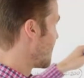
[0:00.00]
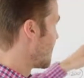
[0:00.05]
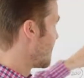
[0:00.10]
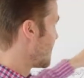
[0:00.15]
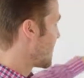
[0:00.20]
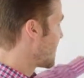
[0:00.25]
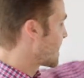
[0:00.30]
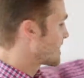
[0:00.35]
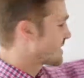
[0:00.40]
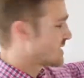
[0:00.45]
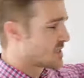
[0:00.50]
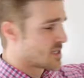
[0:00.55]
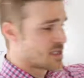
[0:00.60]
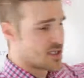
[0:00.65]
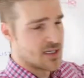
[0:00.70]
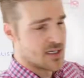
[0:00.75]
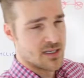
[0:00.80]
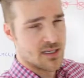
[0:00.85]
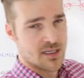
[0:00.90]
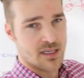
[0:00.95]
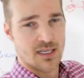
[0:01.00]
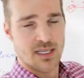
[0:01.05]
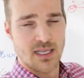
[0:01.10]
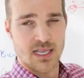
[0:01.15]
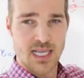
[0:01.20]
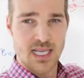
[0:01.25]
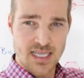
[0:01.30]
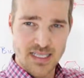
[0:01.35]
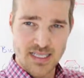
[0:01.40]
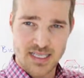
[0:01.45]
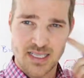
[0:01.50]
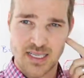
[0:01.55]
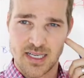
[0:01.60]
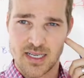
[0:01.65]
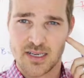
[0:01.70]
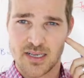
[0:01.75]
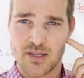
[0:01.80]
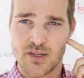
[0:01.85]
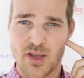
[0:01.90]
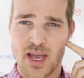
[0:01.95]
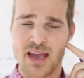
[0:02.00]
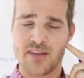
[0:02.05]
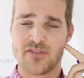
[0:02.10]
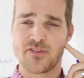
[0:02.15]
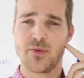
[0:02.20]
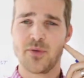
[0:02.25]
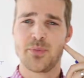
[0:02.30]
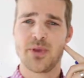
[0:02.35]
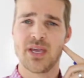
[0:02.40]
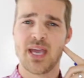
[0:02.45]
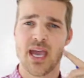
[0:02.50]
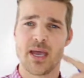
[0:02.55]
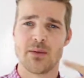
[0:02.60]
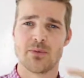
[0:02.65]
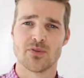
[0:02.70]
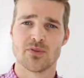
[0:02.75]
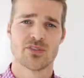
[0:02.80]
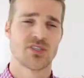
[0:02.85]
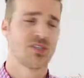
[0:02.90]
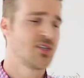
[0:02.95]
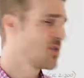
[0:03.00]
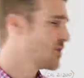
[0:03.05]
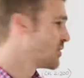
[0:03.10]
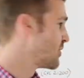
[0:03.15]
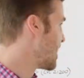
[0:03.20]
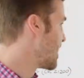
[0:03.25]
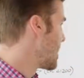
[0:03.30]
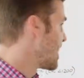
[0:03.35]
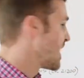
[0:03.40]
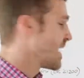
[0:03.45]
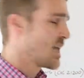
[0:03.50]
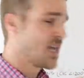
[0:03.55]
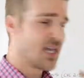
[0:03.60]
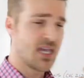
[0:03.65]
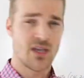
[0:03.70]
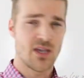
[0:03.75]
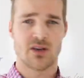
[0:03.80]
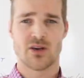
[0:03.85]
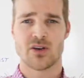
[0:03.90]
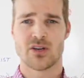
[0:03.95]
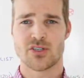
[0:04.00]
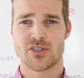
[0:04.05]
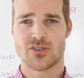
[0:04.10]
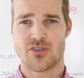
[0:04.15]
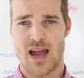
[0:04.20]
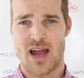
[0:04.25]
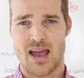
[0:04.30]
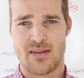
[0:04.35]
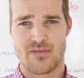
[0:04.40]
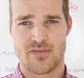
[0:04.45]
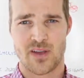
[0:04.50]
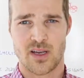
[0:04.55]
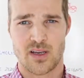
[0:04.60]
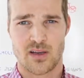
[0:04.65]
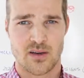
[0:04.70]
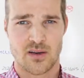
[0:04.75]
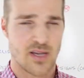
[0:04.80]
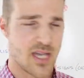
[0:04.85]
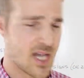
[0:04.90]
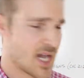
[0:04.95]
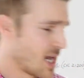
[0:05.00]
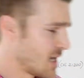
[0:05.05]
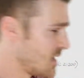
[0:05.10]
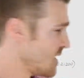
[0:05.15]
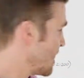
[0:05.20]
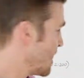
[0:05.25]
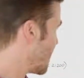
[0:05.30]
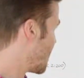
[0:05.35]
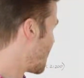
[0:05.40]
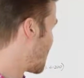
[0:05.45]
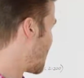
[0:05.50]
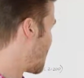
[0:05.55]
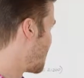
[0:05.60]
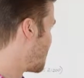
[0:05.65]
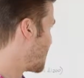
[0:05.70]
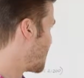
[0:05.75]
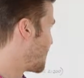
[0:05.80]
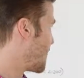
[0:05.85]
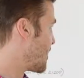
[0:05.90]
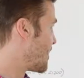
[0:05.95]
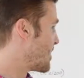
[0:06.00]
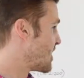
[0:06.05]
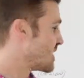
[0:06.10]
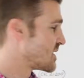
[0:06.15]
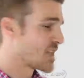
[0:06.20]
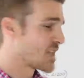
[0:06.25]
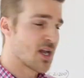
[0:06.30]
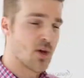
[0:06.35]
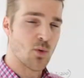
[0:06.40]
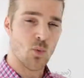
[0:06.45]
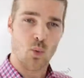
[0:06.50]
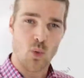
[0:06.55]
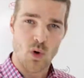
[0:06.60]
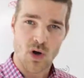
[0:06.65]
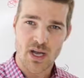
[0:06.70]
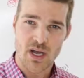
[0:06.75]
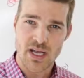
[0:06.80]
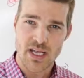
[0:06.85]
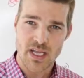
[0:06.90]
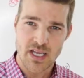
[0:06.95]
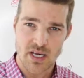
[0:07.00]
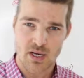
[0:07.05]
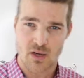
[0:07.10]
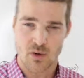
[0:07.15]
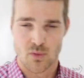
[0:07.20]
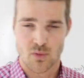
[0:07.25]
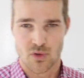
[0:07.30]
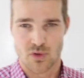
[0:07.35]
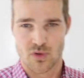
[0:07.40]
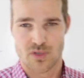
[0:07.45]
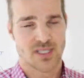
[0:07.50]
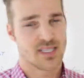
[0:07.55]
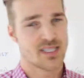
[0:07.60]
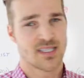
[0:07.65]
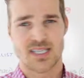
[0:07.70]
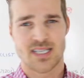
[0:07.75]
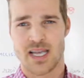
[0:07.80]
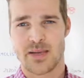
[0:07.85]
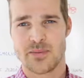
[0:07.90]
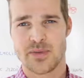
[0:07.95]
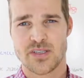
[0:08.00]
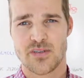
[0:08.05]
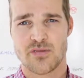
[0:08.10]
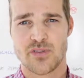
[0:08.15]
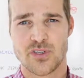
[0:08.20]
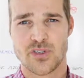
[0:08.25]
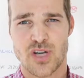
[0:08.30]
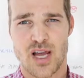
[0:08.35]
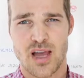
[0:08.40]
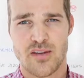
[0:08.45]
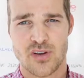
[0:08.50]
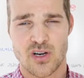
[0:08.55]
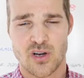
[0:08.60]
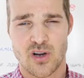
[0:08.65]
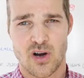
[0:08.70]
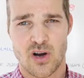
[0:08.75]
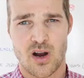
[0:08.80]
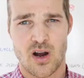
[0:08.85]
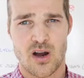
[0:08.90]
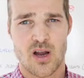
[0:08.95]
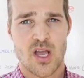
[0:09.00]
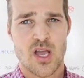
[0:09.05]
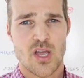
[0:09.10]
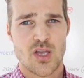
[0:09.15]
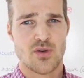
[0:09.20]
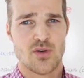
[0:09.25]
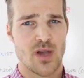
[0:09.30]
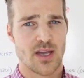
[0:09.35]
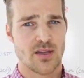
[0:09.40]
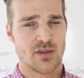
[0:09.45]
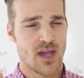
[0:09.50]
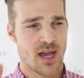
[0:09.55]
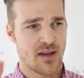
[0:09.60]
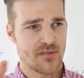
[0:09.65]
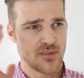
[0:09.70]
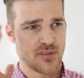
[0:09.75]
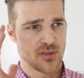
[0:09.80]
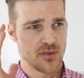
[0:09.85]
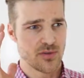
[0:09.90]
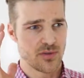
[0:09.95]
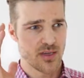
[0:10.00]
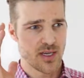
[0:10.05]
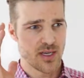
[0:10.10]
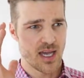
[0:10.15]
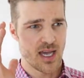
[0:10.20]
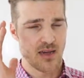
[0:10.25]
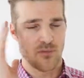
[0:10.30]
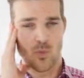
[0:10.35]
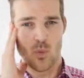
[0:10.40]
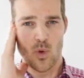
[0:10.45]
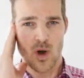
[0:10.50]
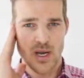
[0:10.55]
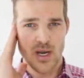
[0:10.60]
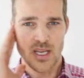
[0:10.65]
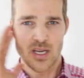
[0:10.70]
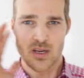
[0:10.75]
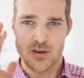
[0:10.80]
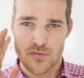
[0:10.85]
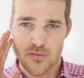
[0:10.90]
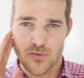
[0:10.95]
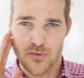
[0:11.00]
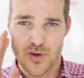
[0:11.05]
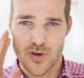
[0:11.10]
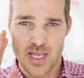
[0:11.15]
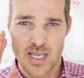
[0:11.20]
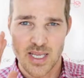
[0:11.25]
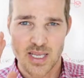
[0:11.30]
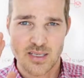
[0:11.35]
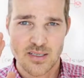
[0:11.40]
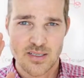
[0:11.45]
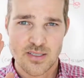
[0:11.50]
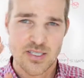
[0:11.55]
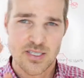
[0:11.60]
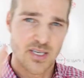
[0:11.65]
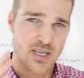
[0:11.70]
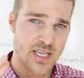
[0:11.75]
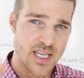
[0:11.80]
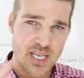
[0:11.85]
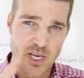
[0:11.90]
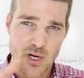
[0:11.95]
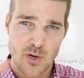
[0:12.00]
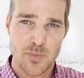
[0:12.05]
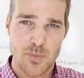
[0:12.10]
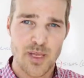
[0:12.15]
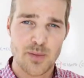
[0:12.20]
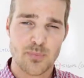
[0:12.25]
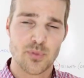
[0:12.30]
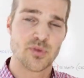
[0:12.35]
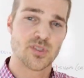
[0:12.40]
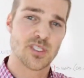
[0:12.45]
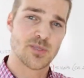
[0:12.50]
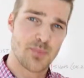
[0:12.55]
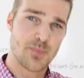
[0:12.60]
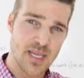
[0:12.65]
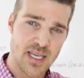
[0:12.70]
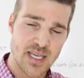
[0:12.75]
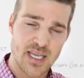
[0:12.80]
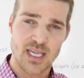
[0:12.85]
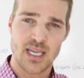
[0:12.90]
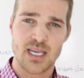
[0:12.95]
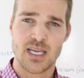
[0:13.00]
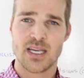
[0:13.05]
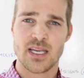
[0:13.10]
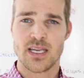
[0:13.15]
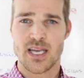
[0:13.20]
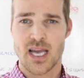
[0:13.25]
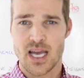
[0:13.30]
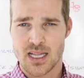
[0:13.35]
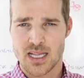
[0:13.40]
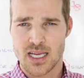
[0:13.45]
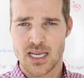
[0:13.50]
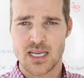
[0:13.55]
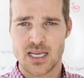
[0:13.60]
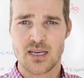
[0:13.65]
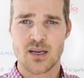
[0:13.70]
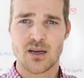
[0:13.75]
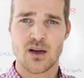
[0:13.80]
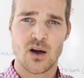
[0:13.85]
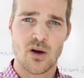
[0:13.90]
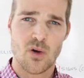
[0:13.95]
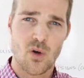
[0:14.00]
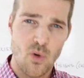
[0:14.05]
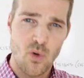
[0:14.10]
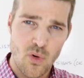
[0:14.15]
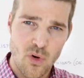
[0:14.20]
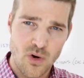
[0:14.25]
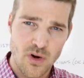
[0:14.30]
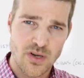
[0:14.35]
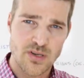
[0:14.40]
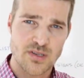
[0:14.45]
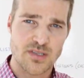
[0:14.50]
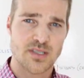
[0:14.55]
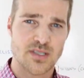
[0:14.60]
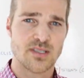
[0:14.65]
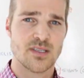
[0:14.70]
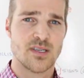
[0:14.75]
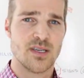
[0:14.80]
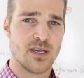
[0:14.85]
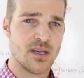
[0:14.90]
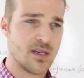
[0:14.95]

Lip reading: Next, listen. You have to be able to hear traffic, okay? There is a one-ear rule. It's the same as if you're driving a car. You have to have one ear free to hear people speaking, yelling, horns,